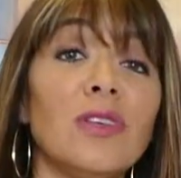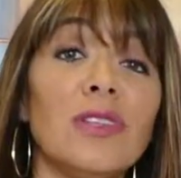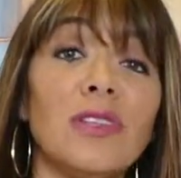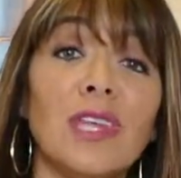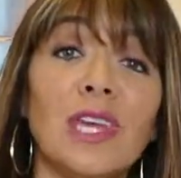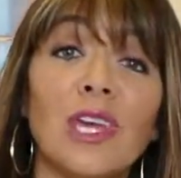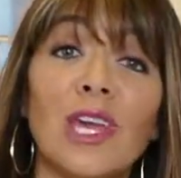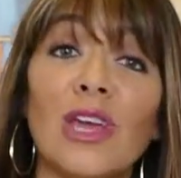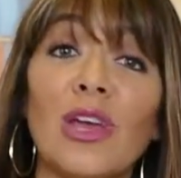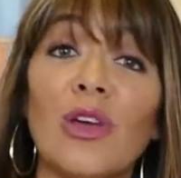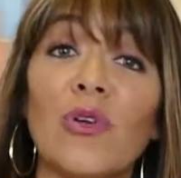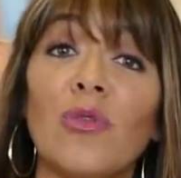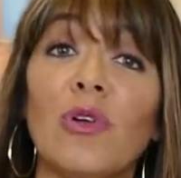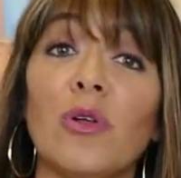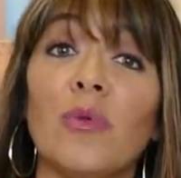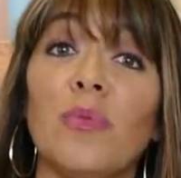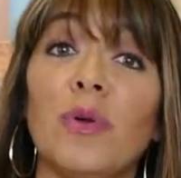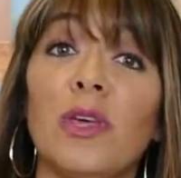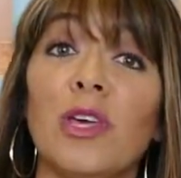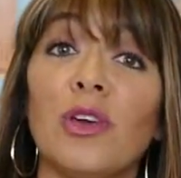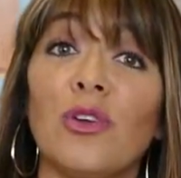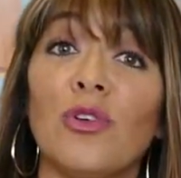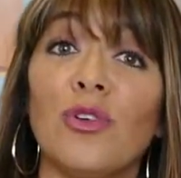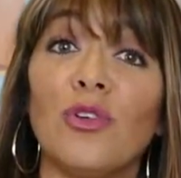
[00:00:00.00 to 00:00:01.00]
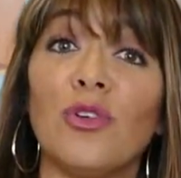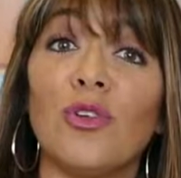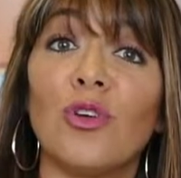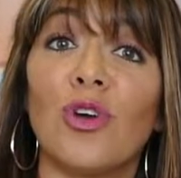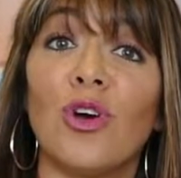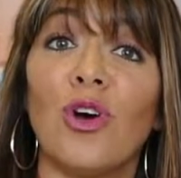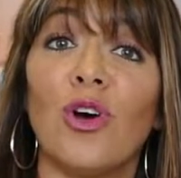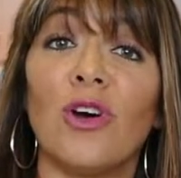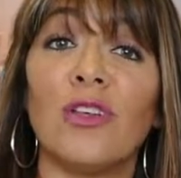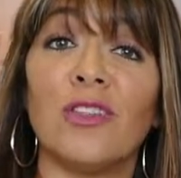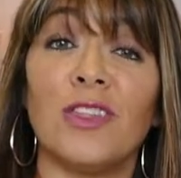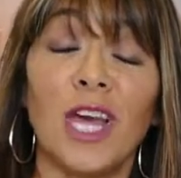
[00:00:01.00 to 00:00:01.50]
think will be a good
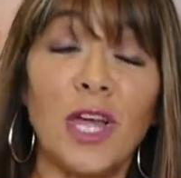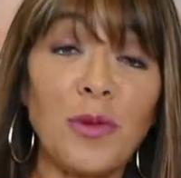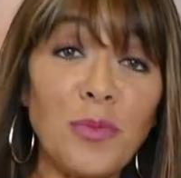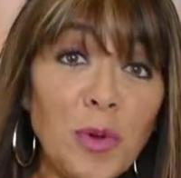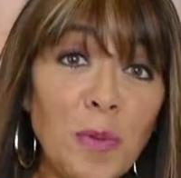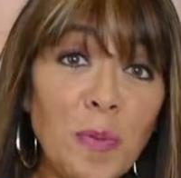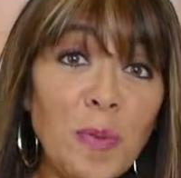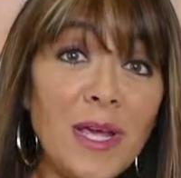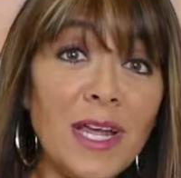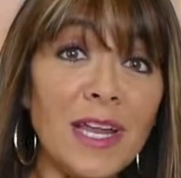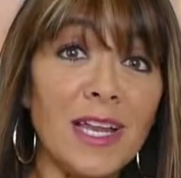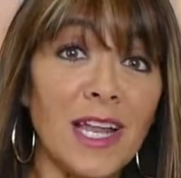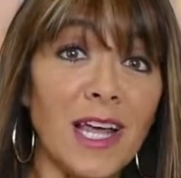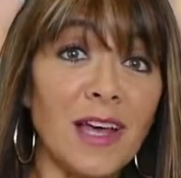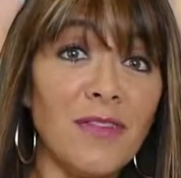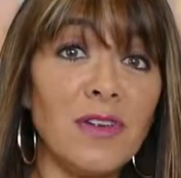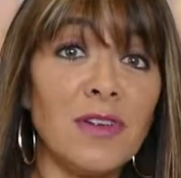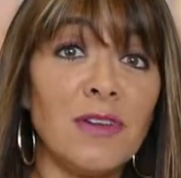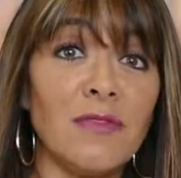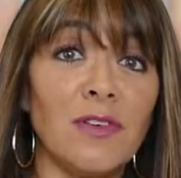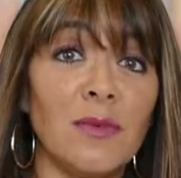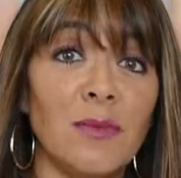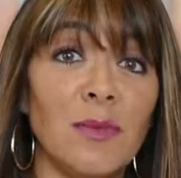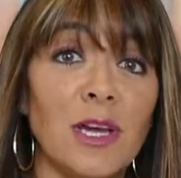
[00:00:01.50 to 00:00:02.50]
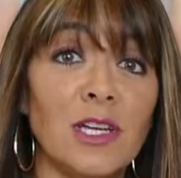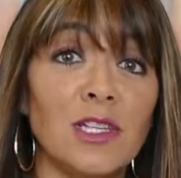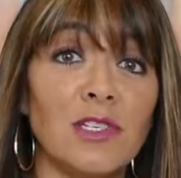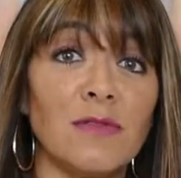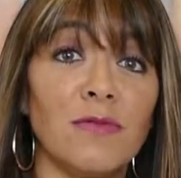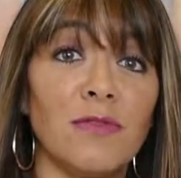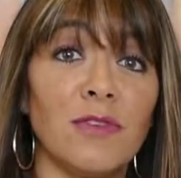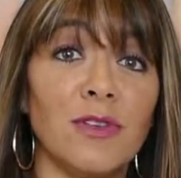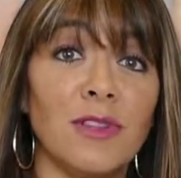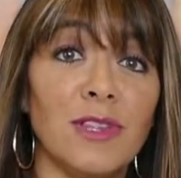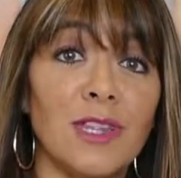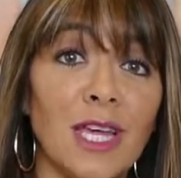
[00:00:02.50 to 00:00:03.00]
card. That would be enough information
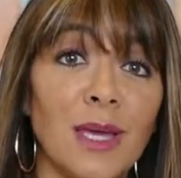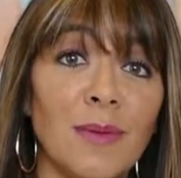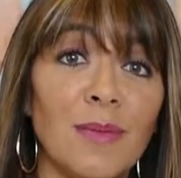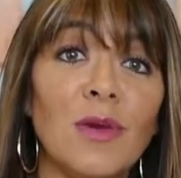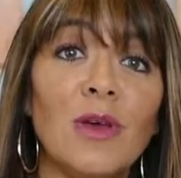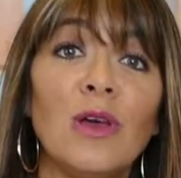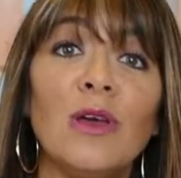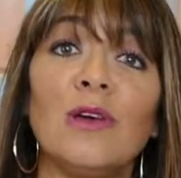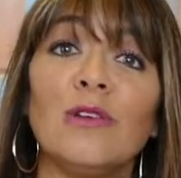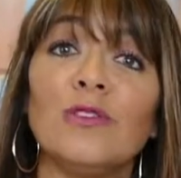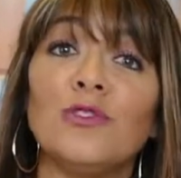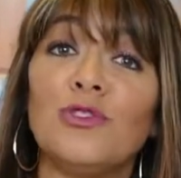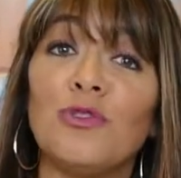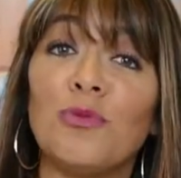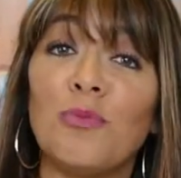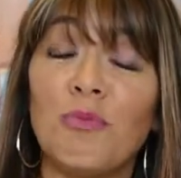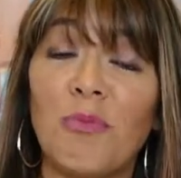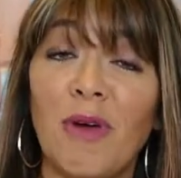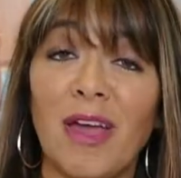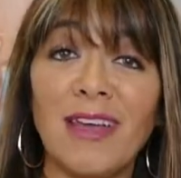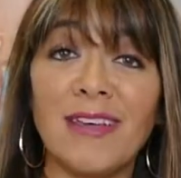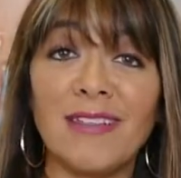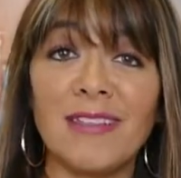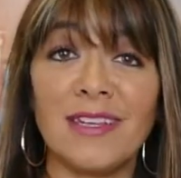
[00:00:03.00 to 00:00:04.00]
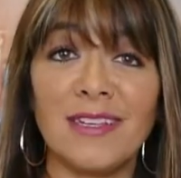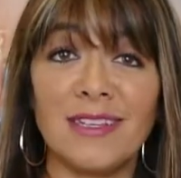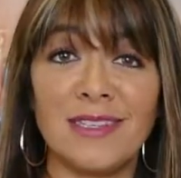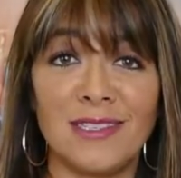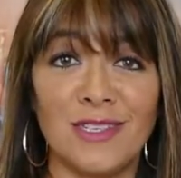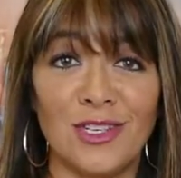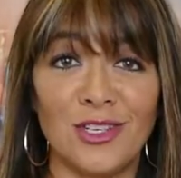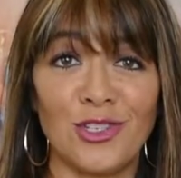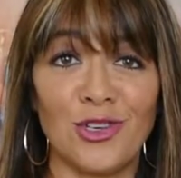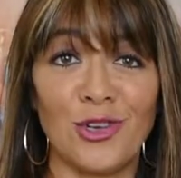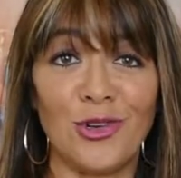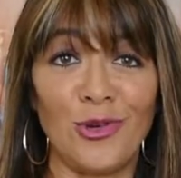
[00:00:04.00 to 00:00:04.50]
for them to make the
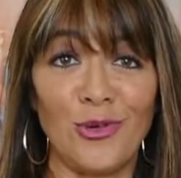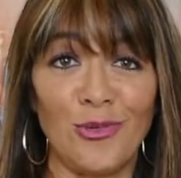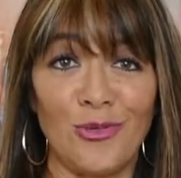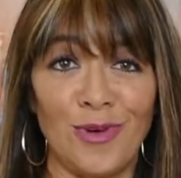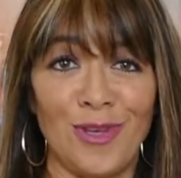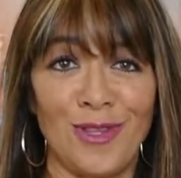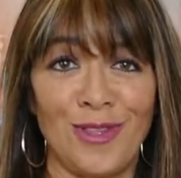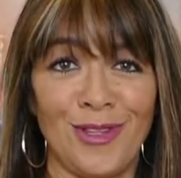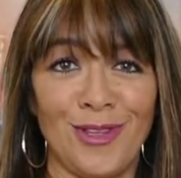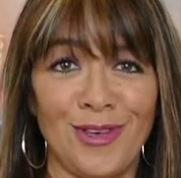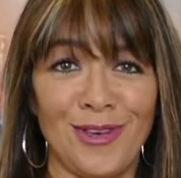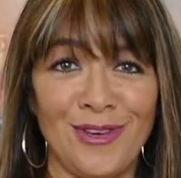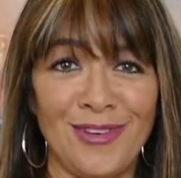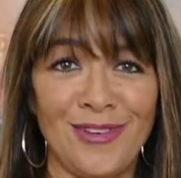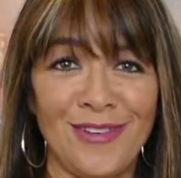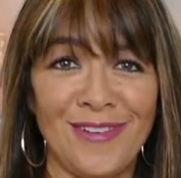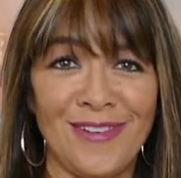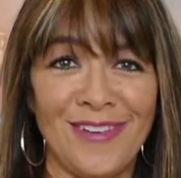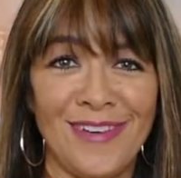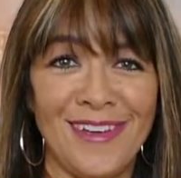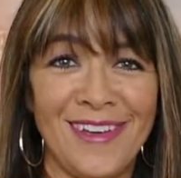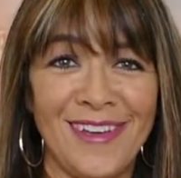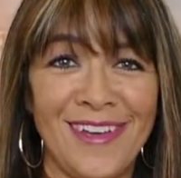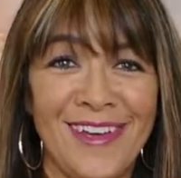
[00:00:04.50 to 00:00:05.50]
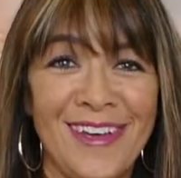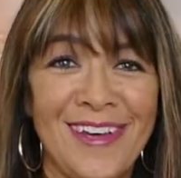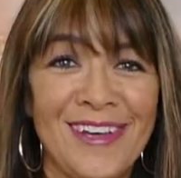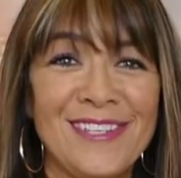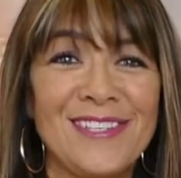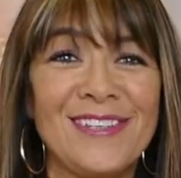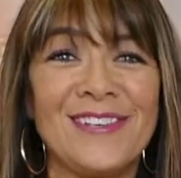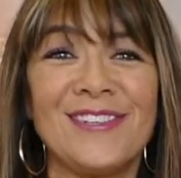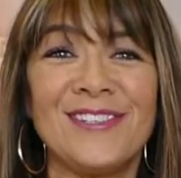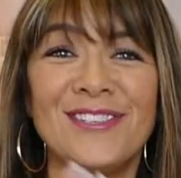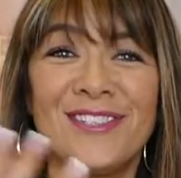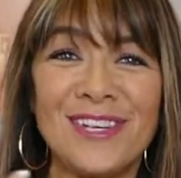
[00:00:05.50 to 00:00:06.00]
decision with you.
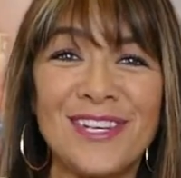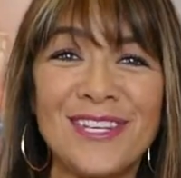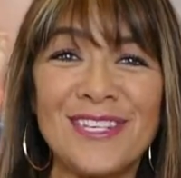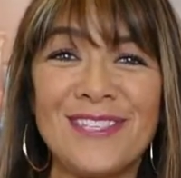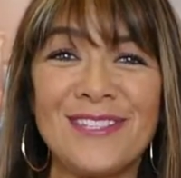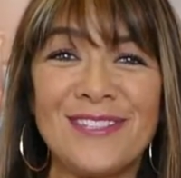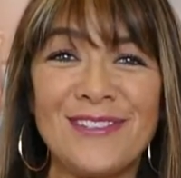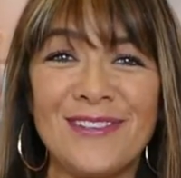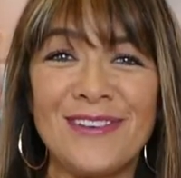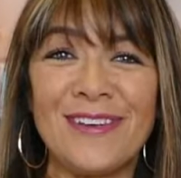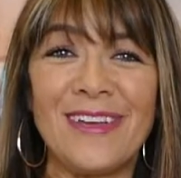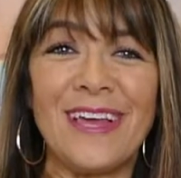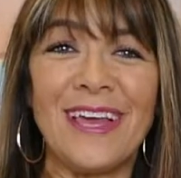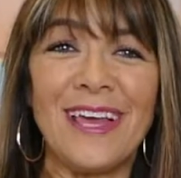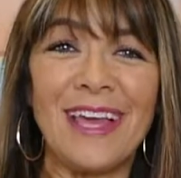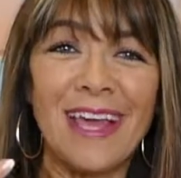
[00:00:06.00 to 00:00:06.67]
So just to